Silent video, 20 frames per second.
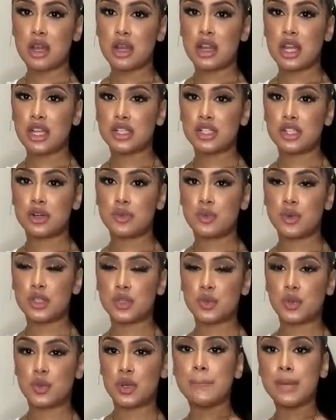Not sure
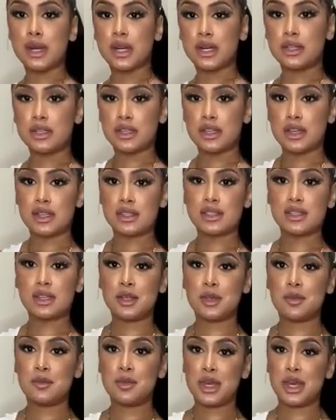which one, but yeah, it's a
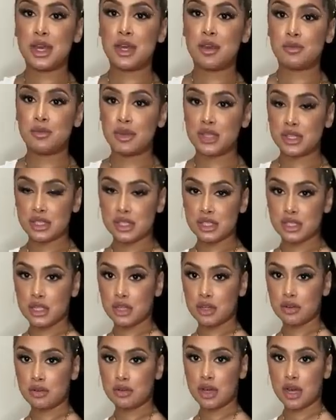little big on me,
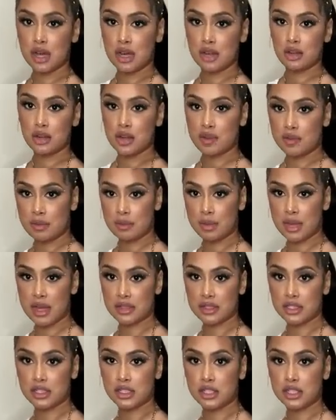so I don't know if I'm gonna
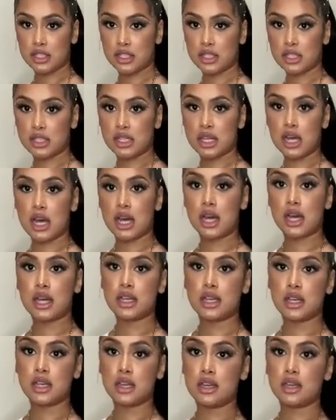have to just tie
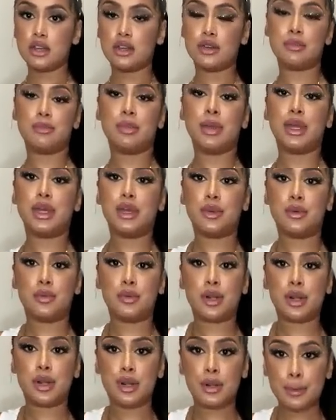it and make it
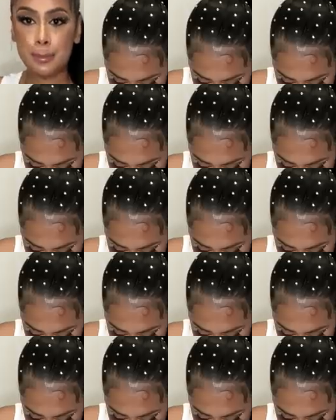work.